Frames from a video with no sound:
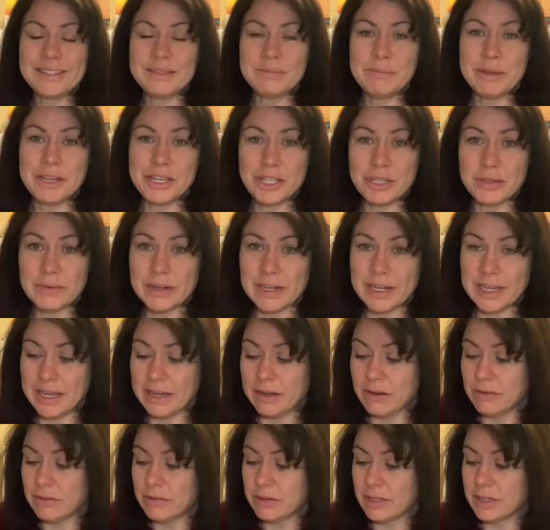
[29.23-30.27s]
to measure it
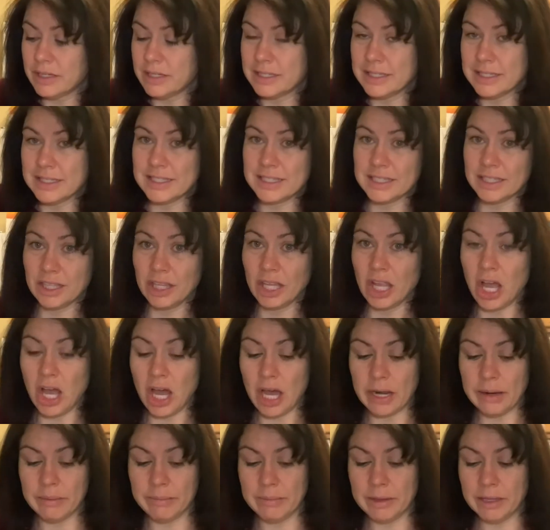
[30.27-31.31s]
out because it's a
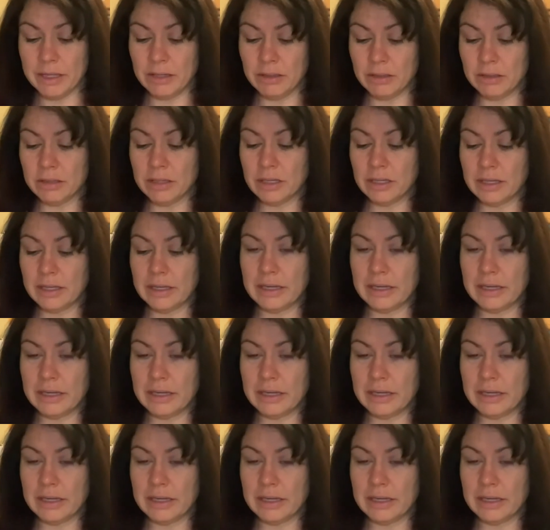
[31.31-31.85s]
lot of milk.